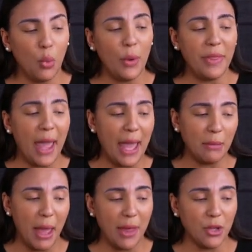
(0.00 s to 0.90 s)
with the
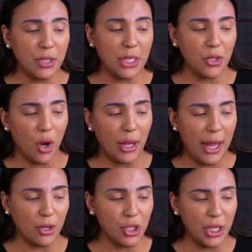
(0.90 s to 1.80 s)
Hangman, there's a strong
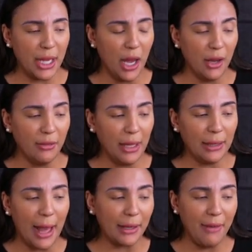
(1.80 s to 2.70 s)
energy of a
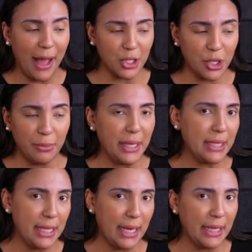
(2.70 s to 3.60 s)
lack of action
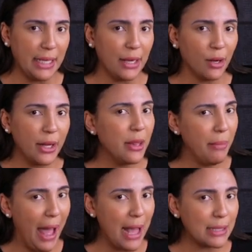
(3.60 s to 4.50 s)
being taken here in the
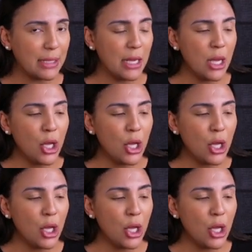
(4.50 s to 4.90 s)
past.